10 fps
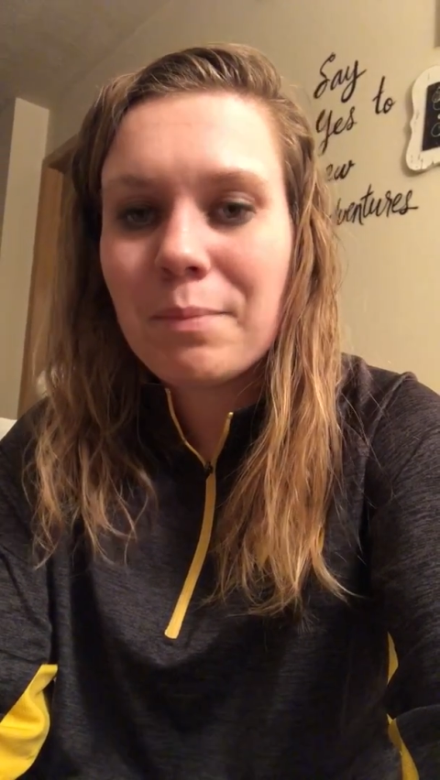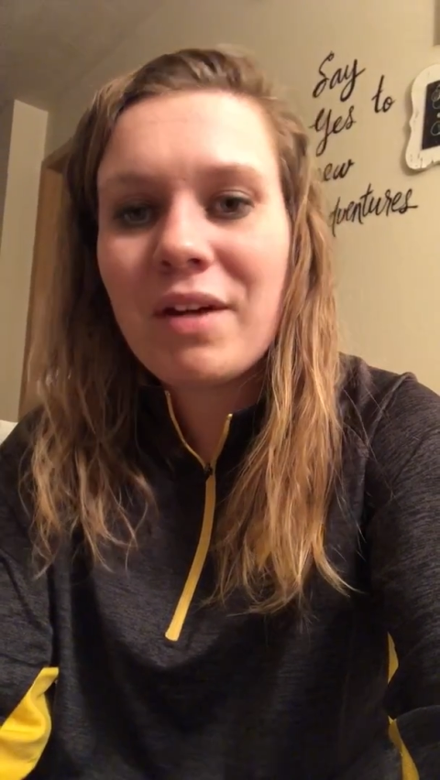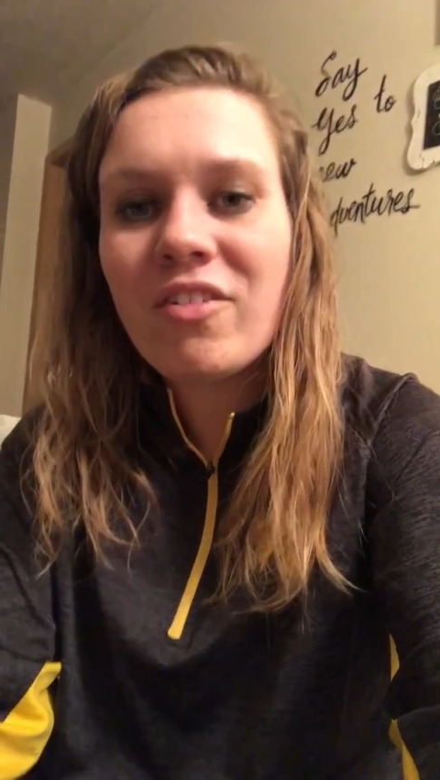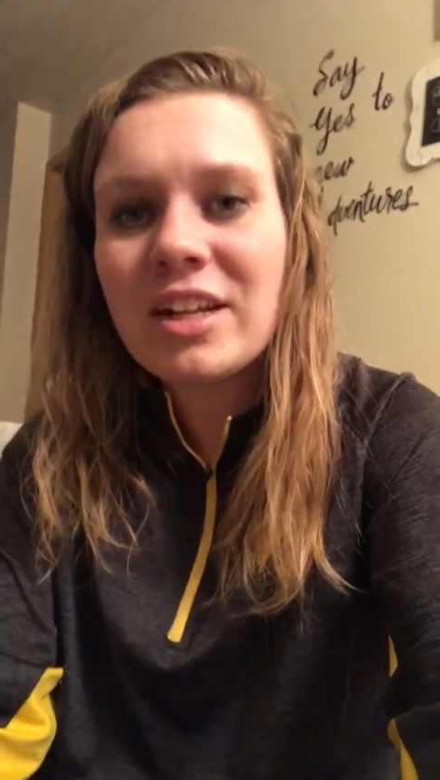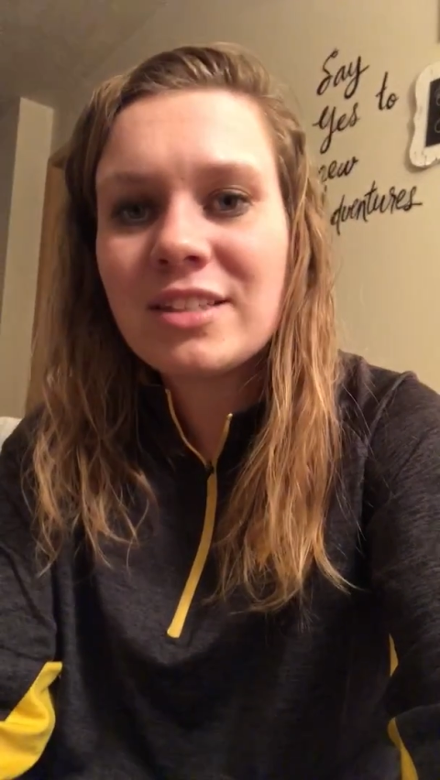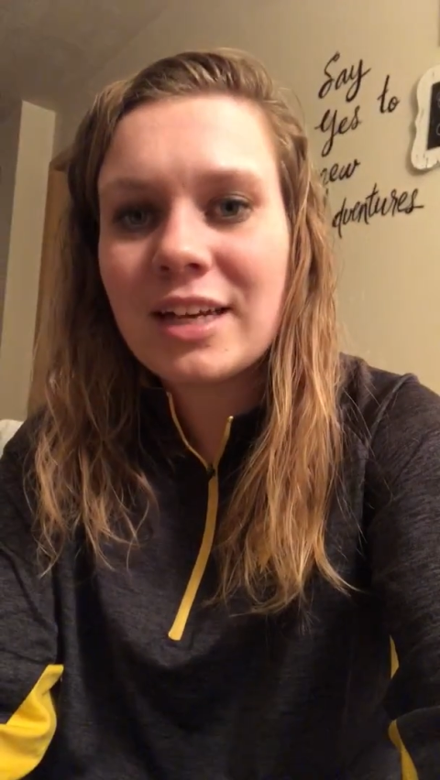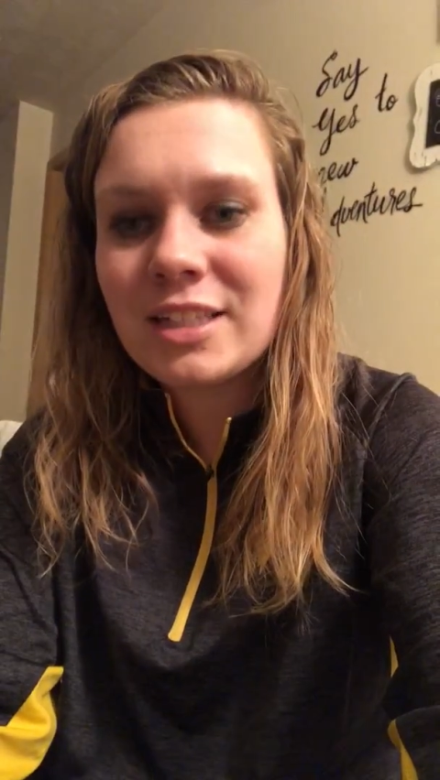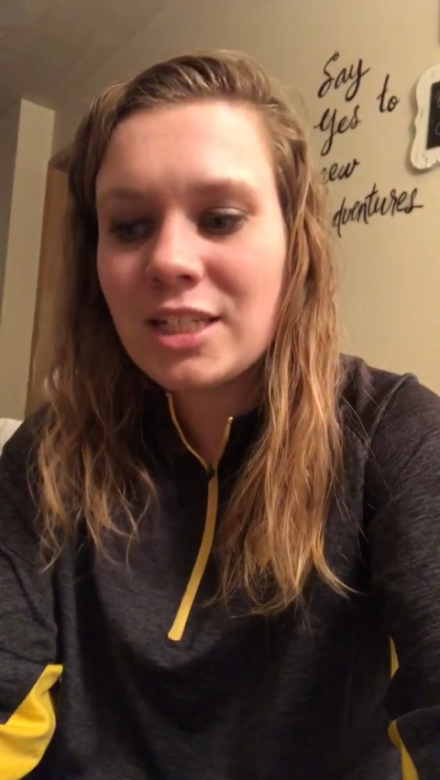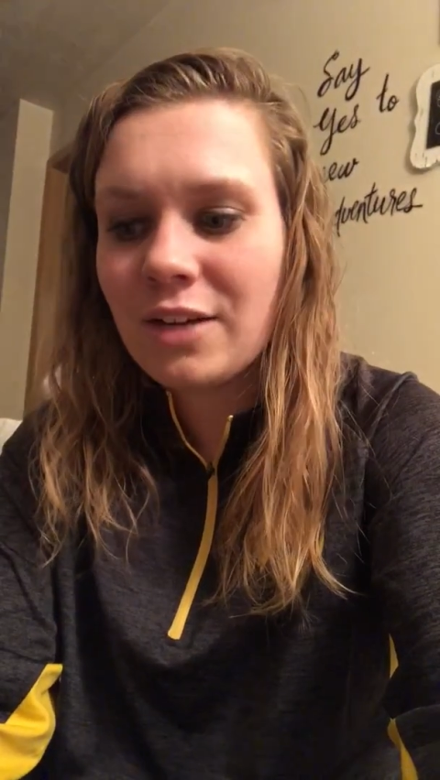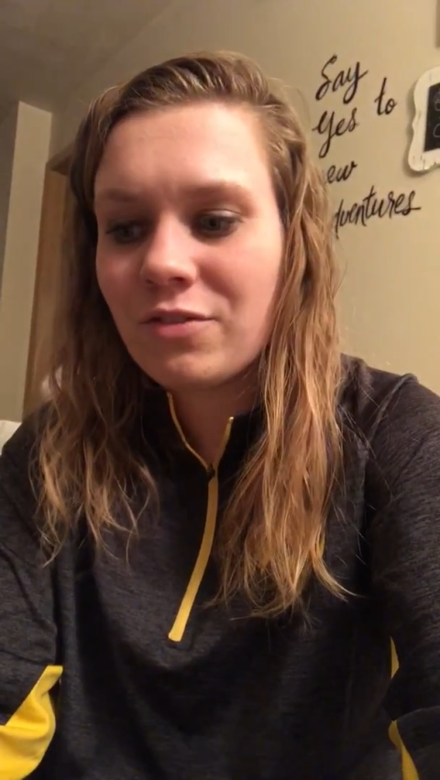My friends like
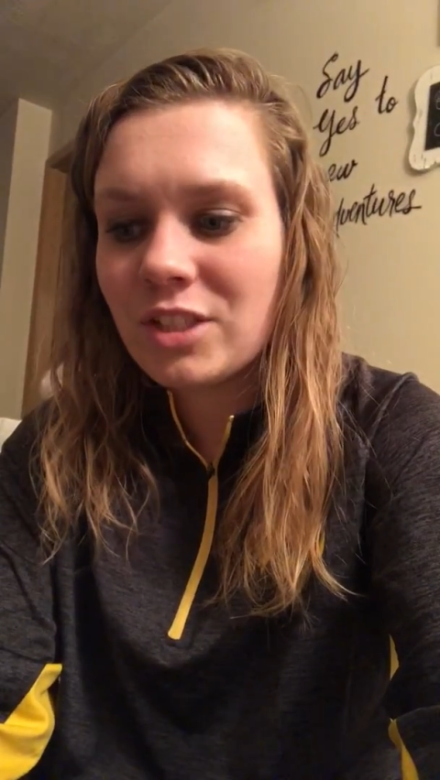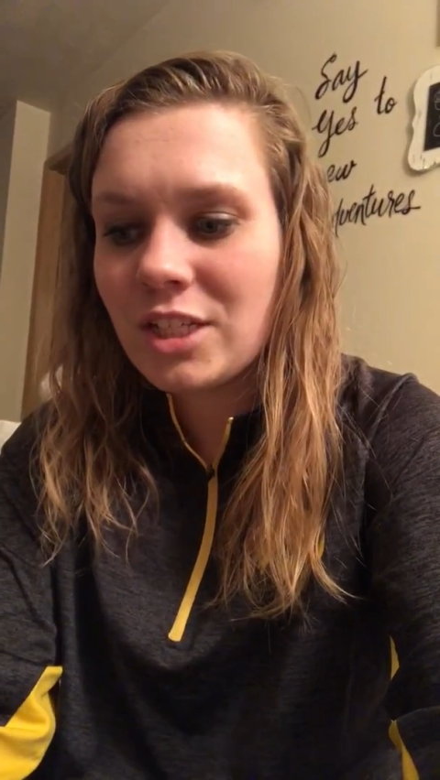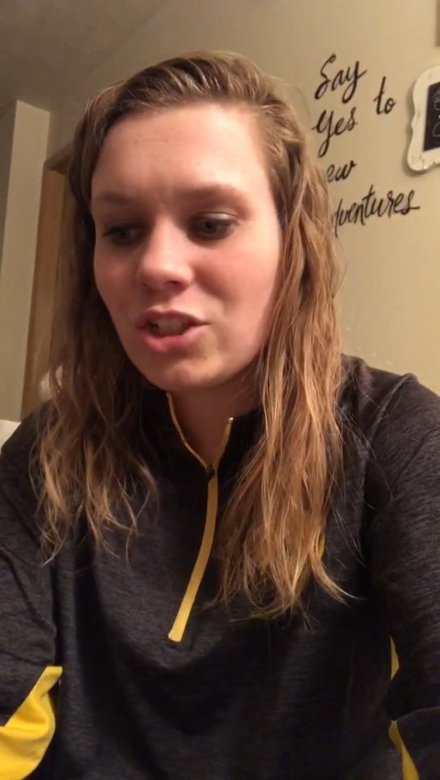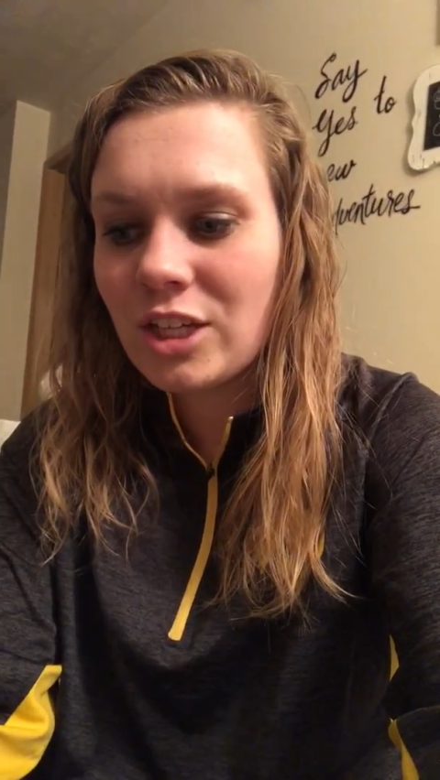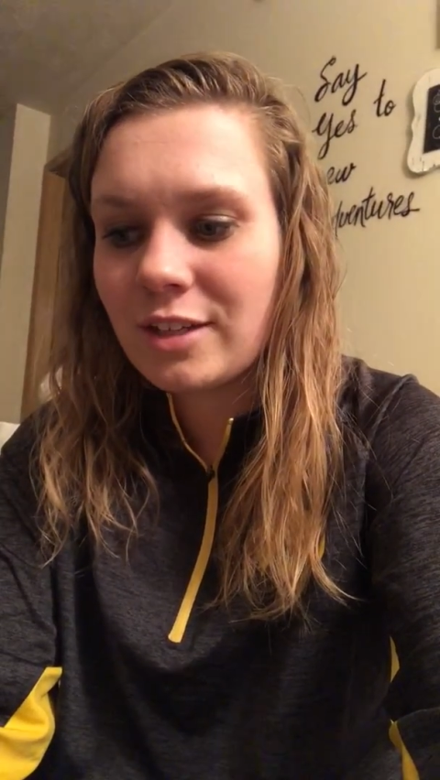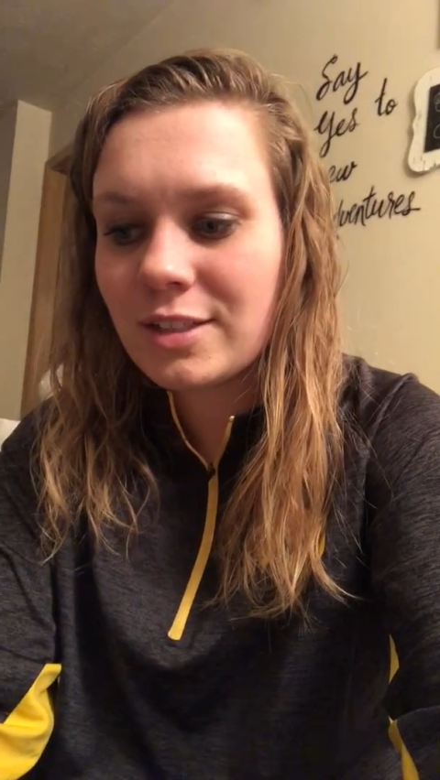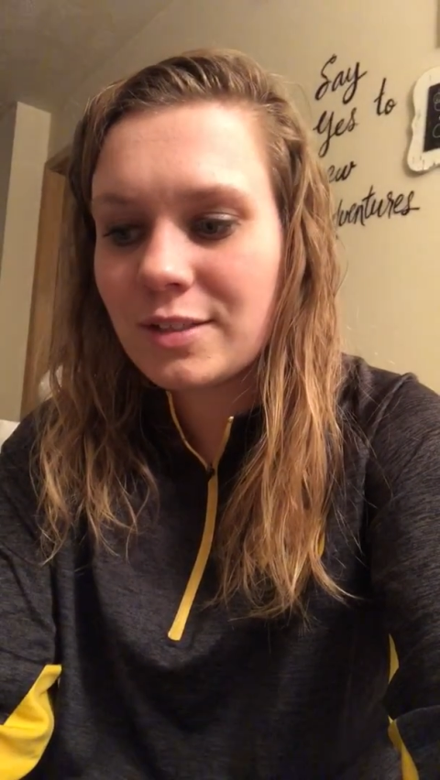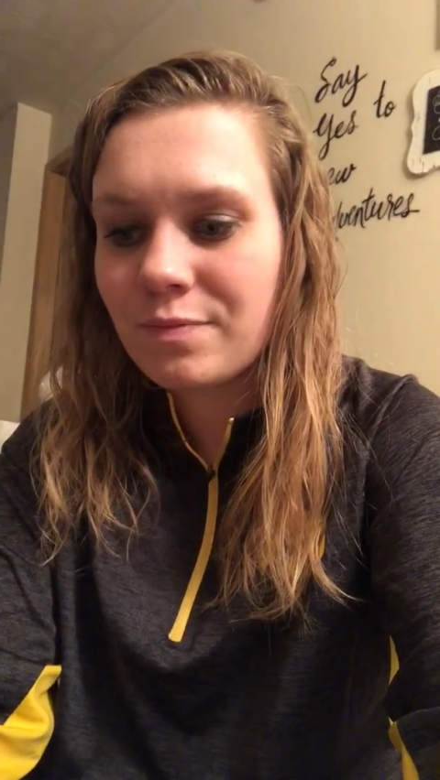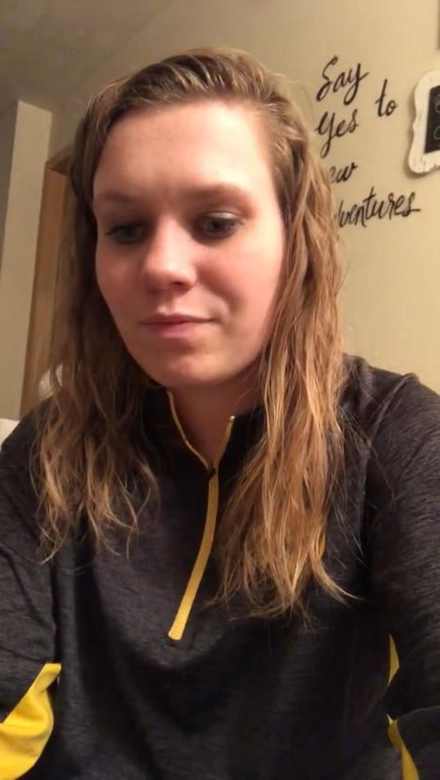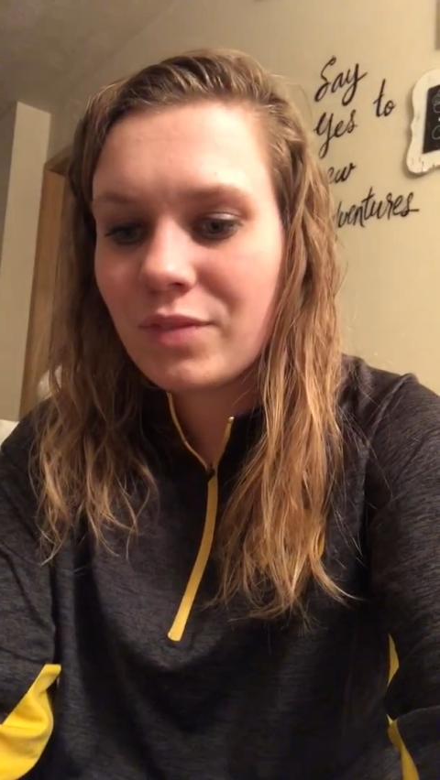to dig for seashells.